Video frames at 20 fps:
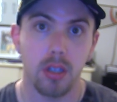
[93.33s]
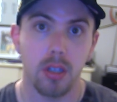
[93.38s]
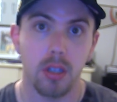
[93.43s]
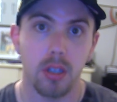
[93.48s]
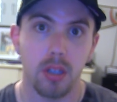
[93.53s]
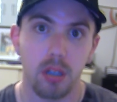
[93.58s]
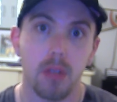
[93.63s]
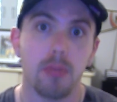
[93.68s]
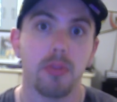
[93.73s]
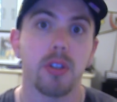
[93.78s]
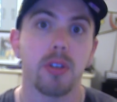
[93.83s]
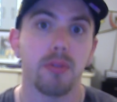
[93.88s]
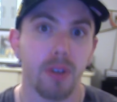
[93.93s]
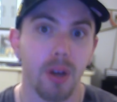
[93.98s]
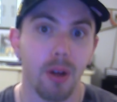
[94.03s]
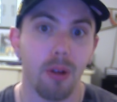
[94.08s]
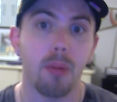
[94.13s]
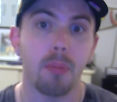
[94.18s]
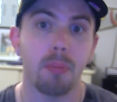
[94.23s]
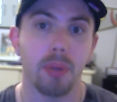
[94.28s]
of
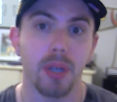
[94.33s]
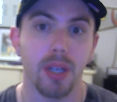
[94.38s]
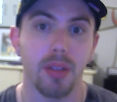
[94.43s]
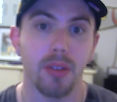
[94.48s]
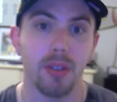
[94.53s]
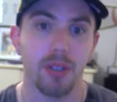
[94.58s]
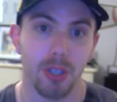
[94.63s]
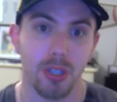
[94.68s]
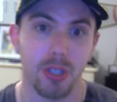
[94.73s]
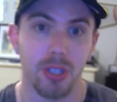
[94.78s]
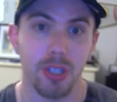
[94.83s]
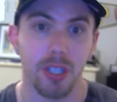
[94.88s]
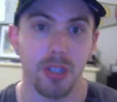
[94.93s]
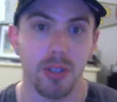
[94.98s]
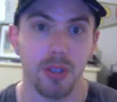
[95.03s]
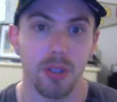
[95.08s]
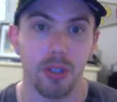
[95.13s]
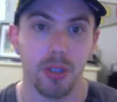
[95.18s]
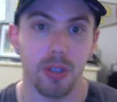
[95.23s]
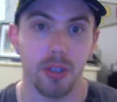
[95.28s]
developing this
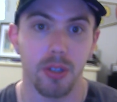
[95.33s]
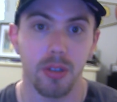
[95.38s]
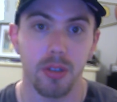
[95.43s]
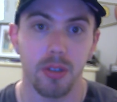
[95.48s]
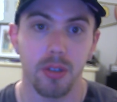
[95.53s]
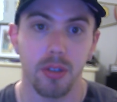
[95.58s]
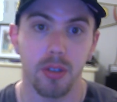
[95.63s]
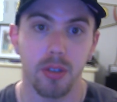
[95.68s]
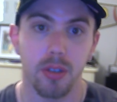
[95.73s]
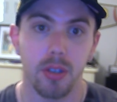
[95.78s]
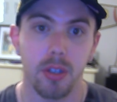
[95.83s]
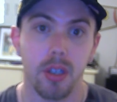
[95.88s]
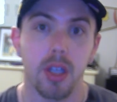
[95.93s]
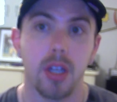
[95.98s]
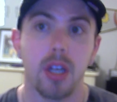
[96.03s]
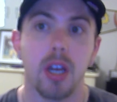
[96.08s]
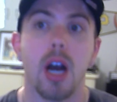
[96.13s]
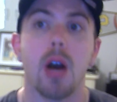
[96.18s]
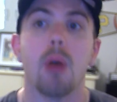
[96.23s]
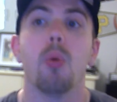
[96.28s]
season.
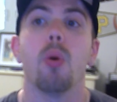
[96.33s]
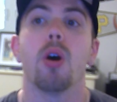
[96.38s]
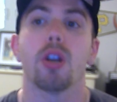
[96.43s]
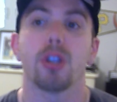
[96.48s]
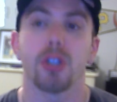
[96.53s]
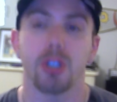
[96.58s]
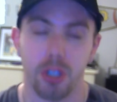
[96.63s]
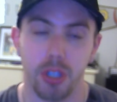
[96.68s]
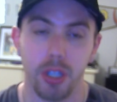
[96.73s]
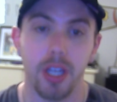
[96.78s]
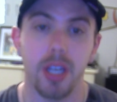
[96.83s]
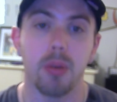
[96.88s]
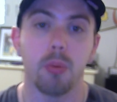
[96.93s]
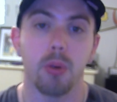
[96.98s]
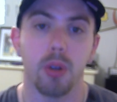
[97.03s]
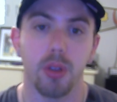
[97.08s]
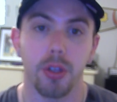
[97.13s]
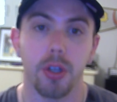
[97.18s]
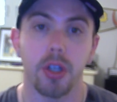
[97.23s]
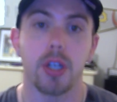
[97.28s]
I want to see it
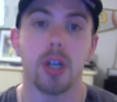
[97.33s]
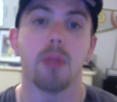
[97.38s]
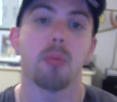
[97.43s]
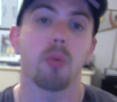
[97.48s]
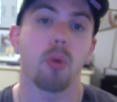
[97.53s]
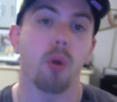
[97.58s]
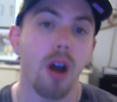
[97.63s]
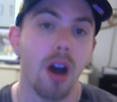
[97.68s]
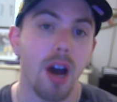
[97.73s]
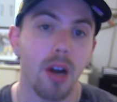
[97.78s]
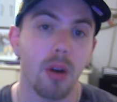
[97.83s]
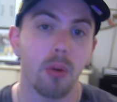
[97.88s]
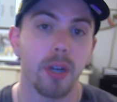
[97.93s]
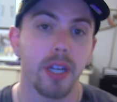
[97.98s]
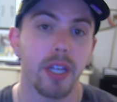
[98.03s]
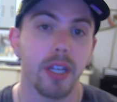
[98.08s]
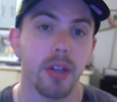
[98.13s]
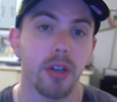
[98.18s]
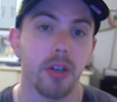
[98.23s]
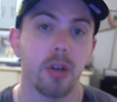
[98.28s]
with the camaraderie,
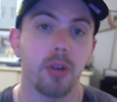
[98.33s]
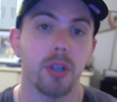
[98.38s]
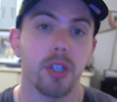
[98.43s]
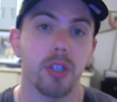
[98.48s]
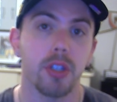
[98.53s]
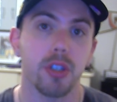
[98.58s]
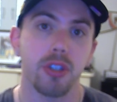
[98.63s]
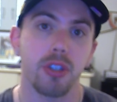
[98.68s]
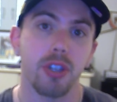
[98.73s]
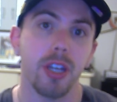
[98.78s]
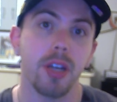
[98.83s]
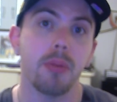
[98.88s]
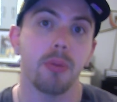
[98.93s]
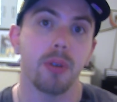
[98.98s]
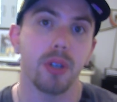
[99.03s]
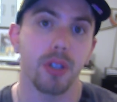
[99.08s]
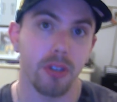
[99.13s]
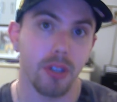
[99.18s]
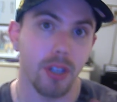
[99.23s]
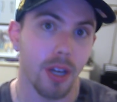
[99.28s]
you know. You see it
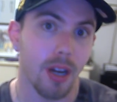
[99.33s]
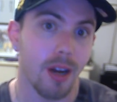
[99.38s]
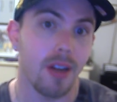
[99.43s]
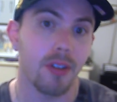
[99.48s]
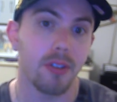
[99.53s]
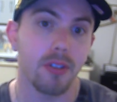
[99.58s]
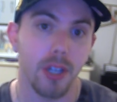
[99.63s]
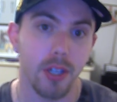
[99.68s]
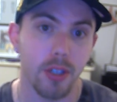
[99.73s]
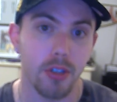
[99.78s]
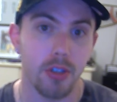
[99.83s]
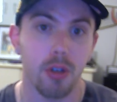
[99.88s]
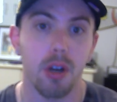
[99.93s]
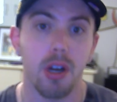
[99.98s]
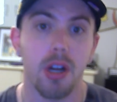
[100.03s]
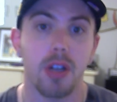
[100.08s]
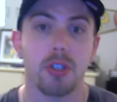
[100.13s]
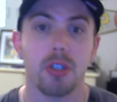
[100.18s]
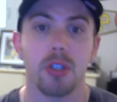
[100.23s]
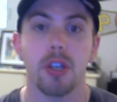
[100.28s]
with Deontay
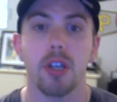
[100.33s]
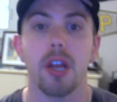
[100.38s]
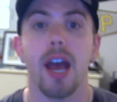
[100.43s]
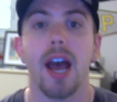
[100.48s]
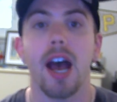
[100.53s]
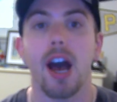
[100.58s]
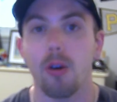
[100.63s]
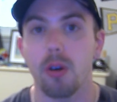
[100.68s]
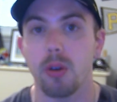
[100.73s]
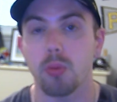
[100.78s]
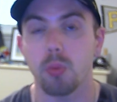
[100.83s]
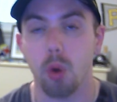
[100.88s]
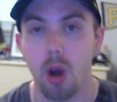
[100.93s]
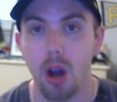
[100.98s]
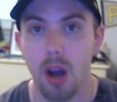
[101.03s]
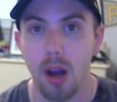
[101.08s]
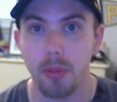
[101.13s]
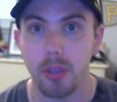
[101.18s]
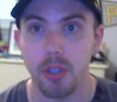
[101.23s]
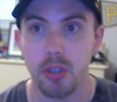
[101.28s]
Johnson and Allen
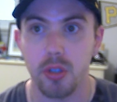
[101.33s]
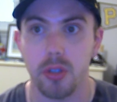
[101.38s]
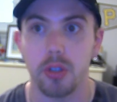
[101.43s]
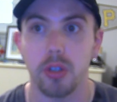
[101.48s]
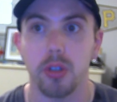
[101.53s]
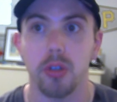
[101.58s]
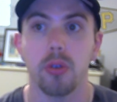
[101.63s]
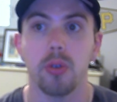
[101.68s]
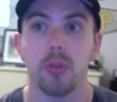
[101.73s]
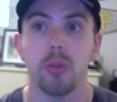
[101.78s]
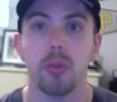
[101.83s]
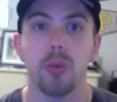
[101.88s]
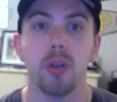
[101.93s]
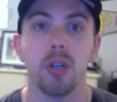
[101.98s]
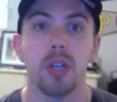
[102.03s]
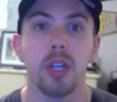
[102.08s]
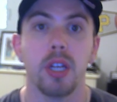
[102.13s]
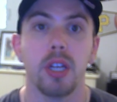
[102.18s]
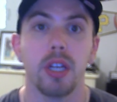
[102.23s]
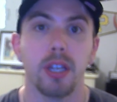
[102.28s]
Robinson, who
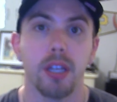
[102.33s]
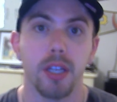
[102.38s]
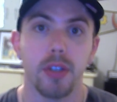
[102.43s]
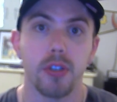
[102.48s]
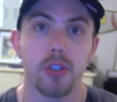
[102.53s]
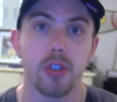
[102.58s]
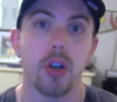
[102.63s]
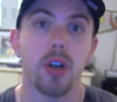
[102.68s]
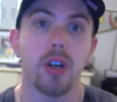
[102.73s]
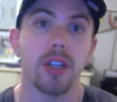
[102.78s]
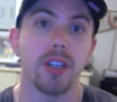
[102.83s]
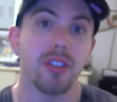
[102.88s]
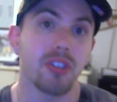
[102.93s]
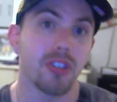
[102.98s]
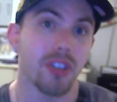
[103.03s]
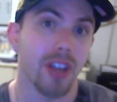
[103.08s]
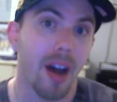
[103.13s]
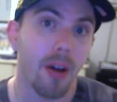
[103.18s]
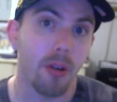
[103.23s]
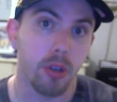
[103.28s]
is
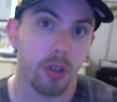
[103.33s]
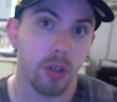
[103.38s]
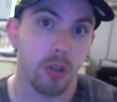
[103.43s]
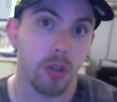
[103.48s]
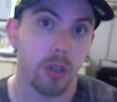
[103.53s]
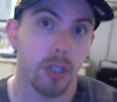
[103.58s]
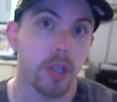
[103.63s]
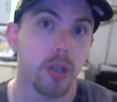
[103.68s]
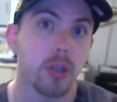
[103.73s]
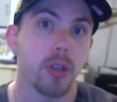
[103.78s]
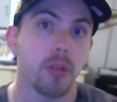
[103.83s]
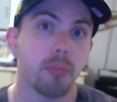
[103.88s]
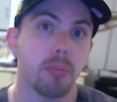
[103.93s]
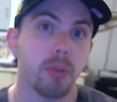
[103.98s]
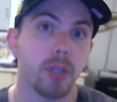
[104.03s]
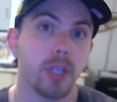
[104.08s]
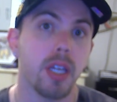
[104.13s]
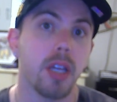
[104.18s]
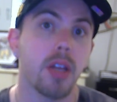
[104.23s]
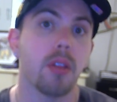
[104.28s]
undoubtedly going to
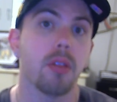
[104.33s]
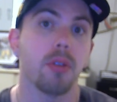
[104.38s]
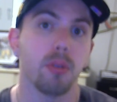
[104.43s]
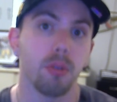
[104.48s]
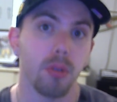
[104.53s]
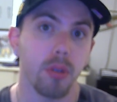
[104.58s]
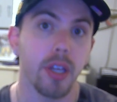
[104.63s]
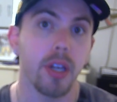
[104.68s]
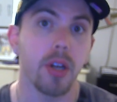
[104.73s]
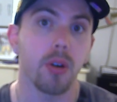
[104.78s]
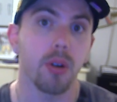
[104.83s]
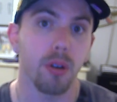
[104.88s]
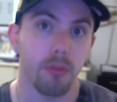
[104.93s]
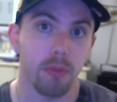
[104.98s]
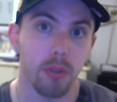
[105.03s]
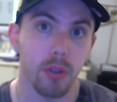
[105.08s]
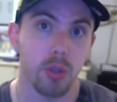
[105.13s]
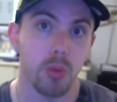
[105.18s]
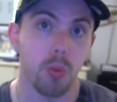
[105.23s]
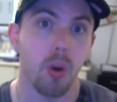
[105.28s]
be the leader of
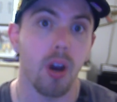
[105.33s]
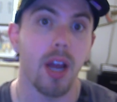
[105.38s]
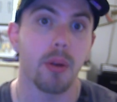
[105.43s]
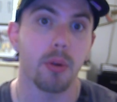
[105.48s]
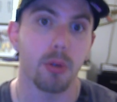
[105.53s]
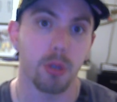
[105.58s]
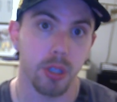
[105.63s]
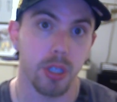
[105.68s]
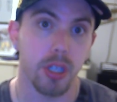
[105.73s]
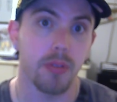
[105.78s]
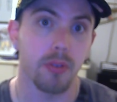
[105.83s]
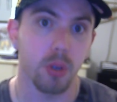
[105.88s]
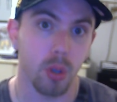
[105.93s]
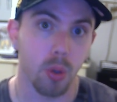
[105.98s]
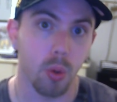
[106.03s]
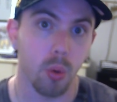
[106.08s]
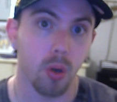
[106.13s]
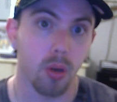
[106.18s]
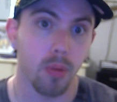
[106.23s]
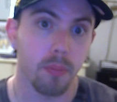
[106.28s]
this wide receiver
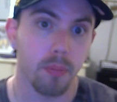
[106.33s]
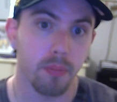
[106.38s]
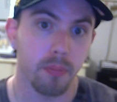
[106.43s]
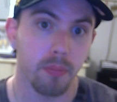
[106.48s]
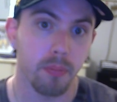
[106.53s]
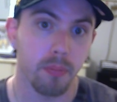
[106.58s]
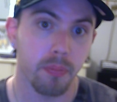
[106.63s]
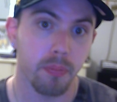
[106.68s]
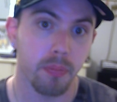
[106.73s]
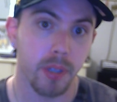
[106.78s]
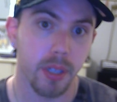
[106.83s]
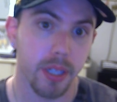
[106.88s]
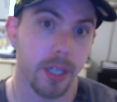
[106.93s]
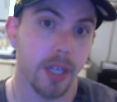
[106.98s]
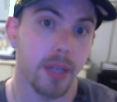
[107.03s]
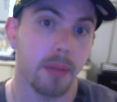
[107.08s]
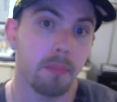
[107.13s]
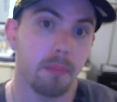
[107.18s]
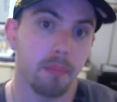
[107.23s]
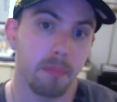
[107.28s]
core.
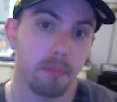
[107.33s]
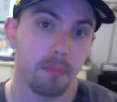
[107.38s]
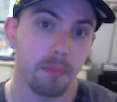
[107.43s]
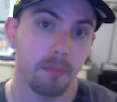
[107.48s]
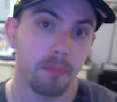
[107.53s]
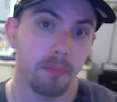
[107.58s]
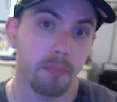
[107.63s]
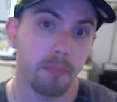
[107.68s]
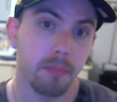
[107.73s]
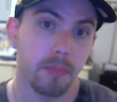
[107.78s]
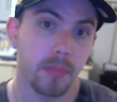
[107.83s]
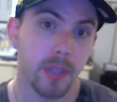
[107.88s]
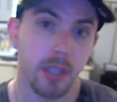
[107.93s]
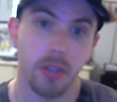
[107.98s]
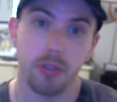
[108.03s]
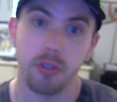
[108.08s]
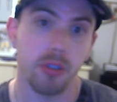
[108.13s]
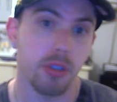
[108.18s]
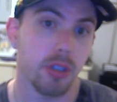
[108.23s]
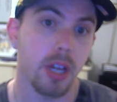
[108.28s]
Okay?
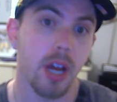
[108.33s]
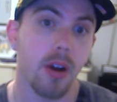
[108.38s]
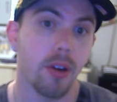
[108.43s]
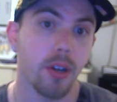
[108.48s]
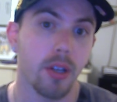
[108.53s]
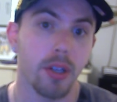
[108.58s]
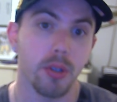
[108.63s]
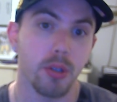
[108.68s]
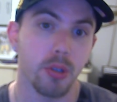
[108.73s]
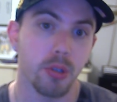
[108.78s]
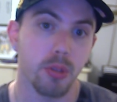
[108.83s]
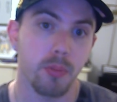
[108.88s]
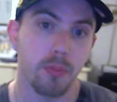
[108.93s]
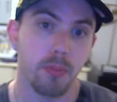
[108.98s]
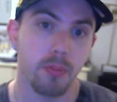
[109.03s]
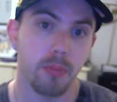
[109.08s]
That's just how it is.